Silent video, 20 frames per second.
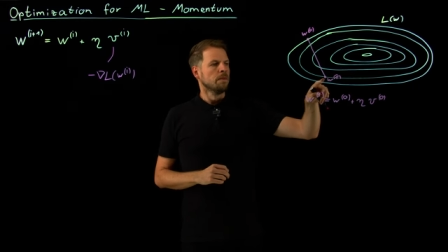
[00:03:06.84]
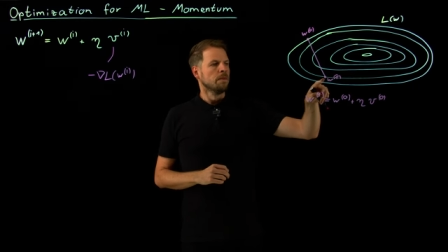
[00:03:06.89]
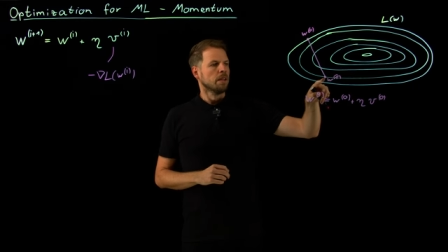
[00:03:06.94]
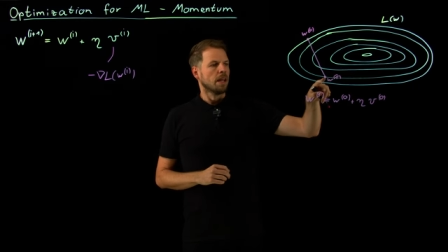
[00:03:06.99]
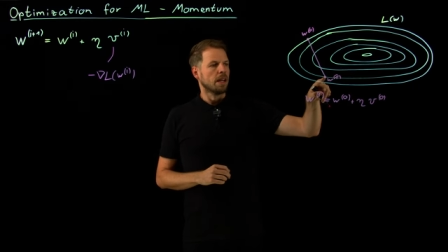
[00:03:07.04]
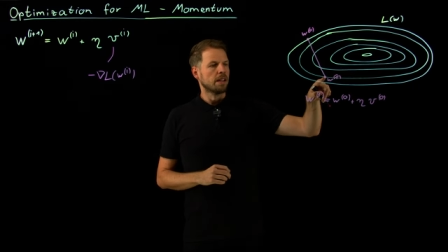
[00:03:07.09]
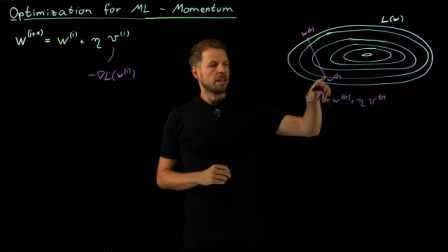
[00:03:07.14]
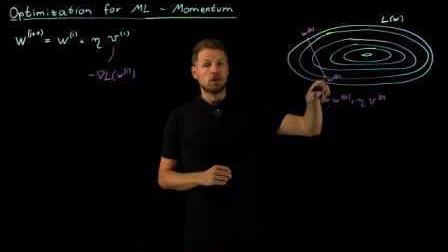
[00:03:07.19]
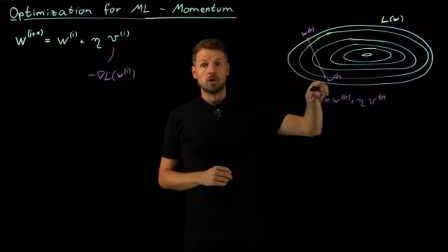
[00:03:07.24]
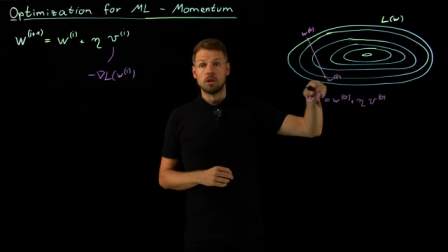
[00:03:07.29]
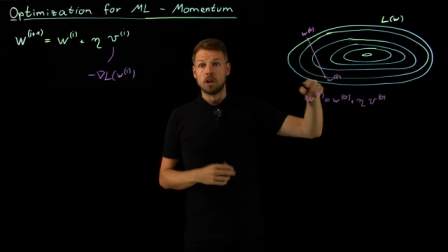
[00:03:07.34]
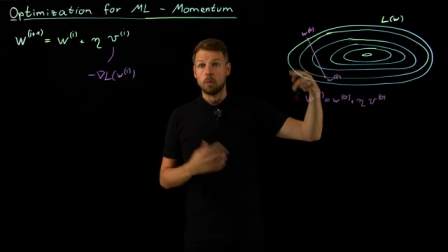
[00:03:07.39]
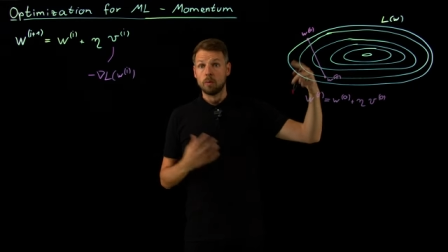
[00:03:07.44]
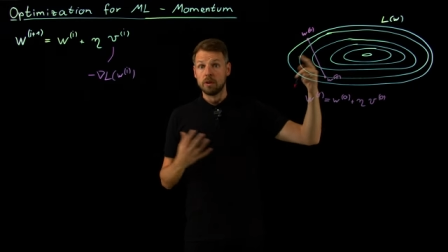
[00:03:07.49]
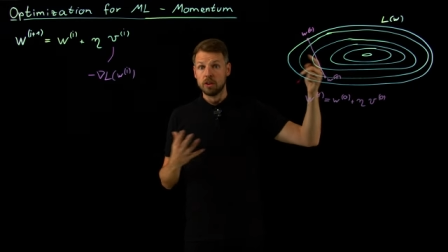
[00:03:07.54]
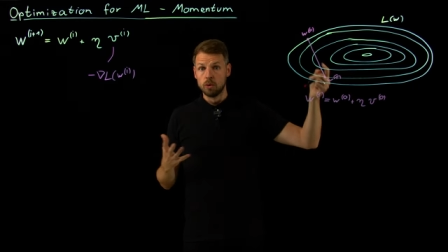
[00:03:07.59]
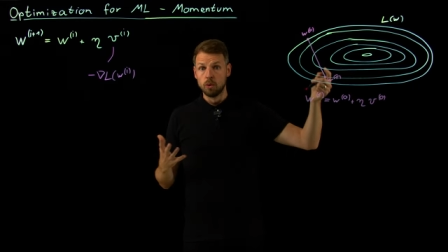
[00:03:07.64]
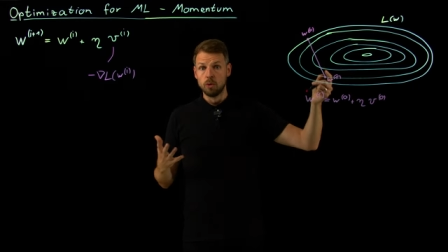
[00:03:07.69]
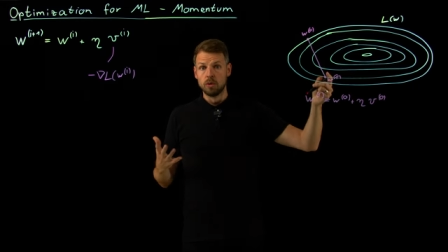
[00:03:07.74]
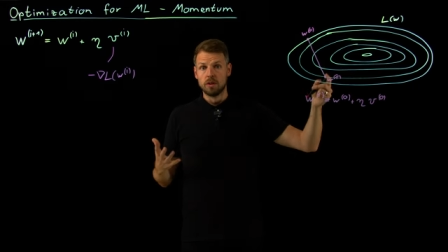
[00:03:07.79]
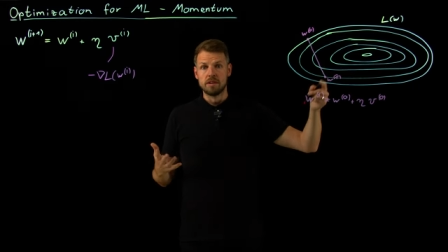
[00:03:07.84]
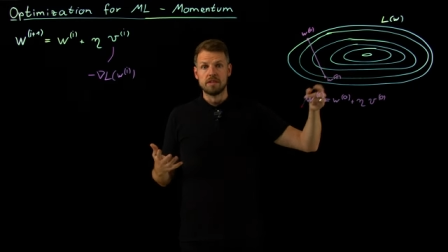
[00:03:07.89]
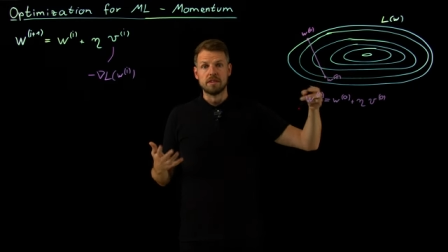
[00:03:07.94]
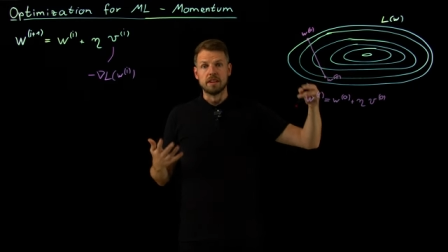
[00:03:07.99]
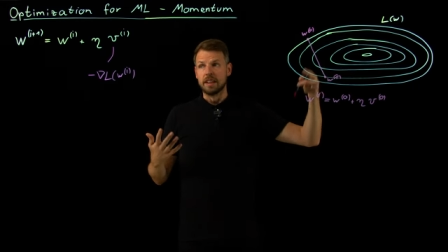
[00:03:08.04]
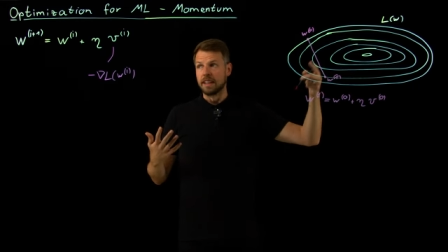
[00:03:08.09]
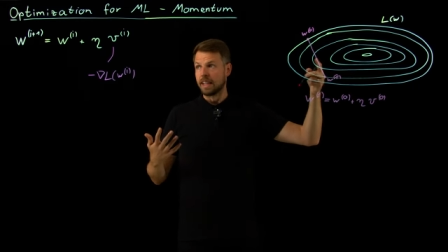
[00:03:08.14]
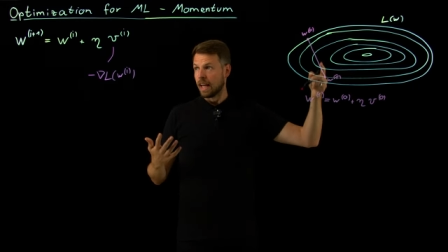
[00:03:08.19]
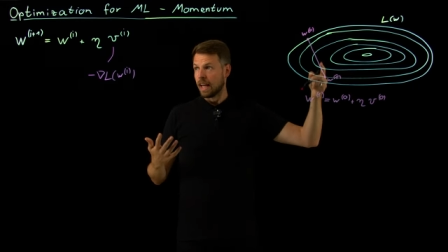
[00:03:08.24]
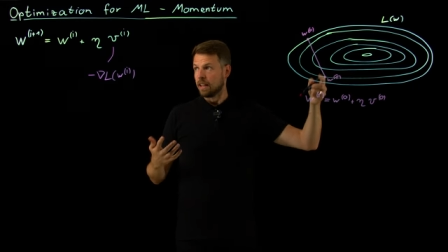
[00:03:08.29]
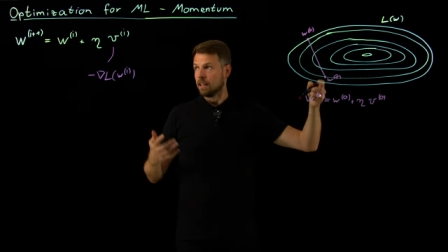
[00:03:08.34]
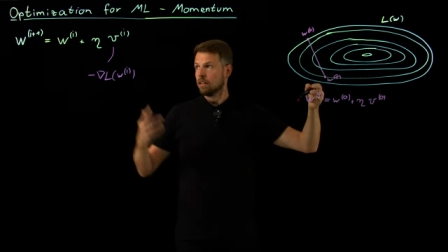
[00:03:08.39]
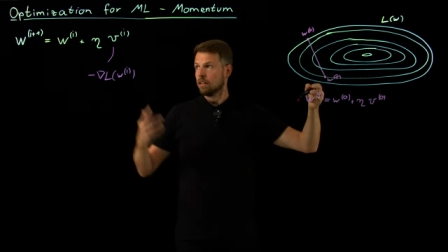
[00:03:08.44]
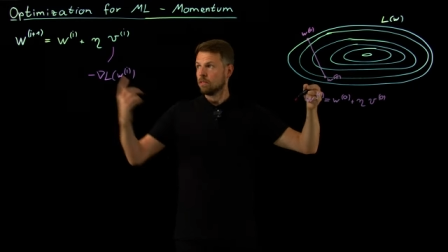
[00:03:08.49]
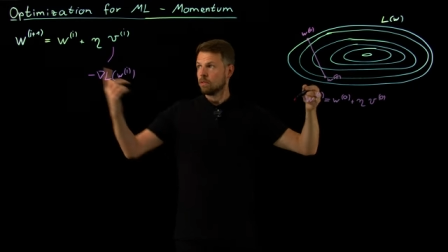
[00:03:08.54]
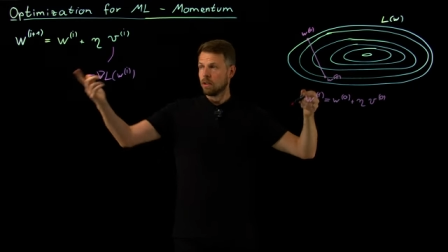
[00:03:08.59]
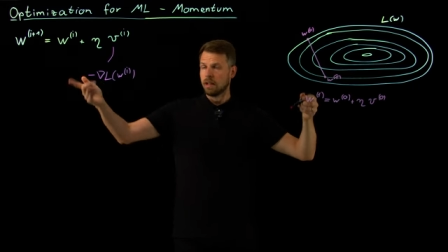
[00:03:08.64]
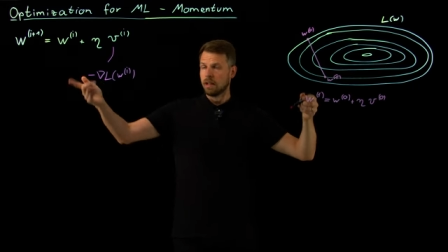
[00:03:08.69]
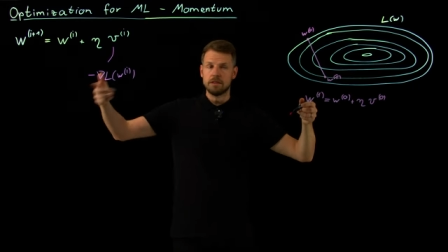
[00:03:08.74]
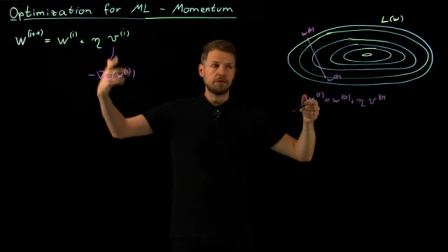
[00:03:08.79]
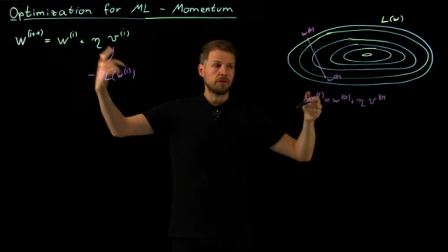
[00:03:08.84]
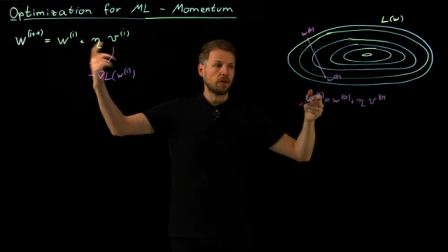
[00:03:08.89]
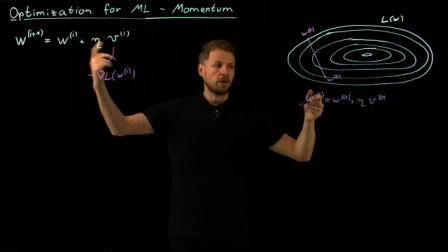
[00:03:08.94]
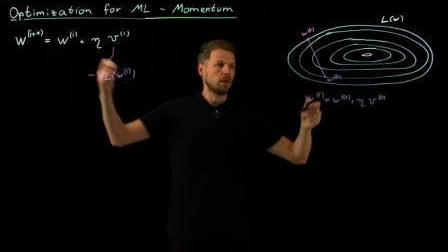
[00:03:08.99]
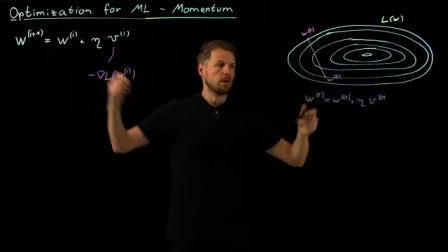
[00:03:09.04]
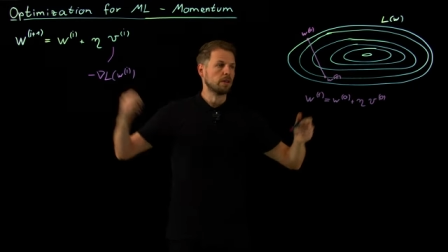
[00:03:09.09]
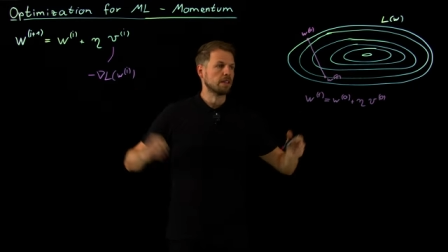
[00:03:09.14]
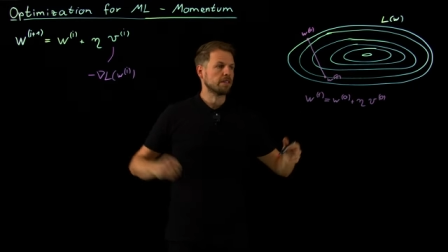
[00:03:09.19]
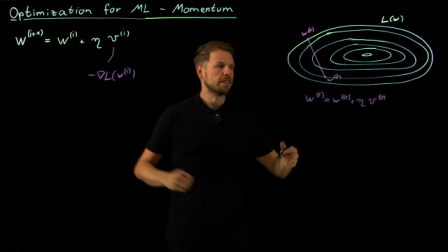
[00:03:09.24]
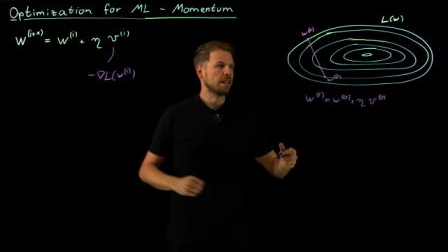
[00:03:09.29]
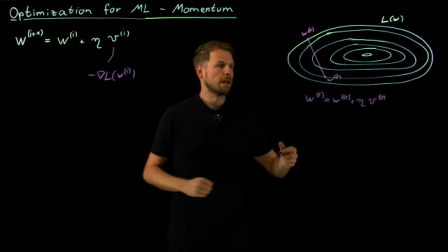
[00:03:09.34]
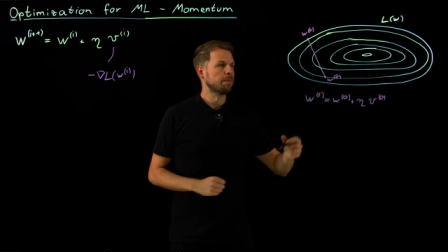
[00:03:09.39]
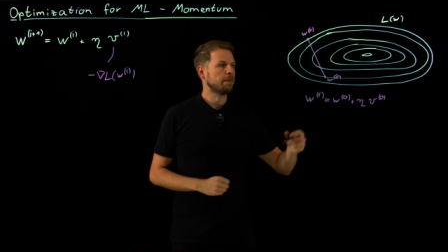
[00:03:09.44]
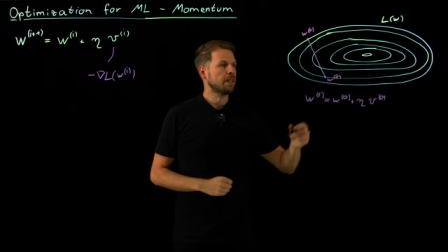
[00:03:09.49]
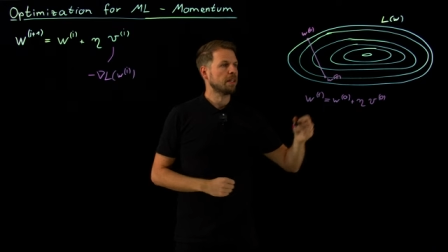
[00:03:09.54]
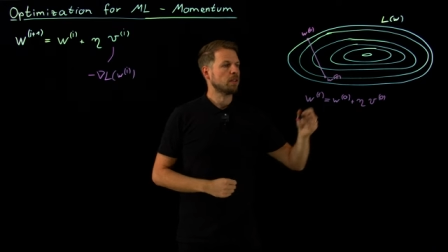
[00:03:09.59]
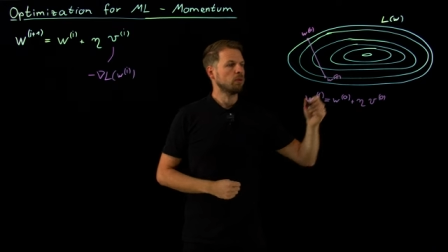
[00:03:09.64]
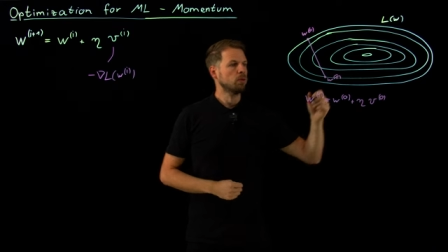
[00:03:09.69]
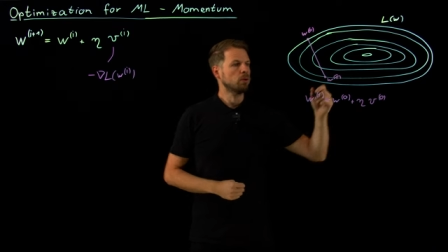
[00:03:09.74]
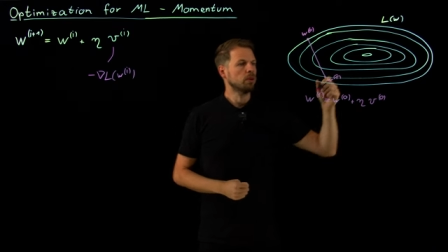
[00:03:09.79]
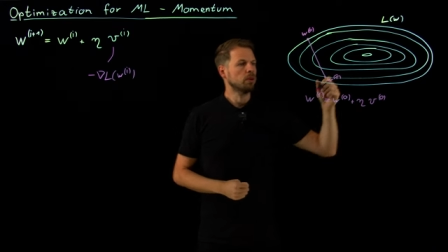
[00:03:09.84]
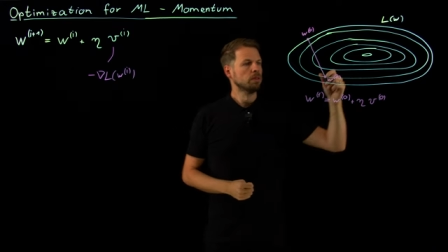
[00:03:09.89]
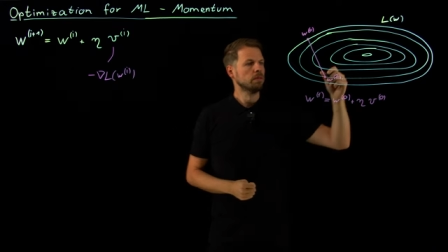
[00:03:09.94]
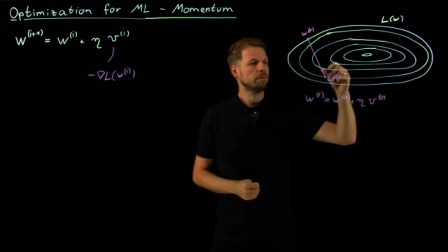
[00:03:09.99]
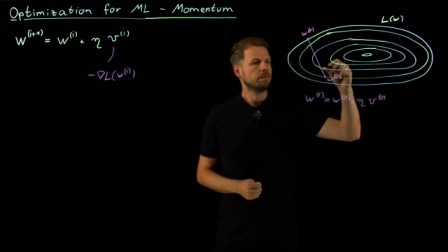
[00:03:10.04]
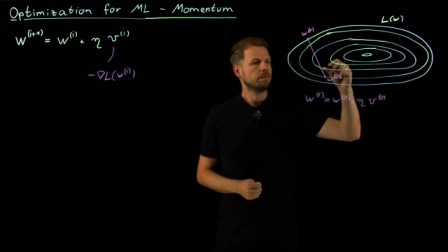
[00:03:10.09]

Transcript: And so now we do this again, right, following this update rule.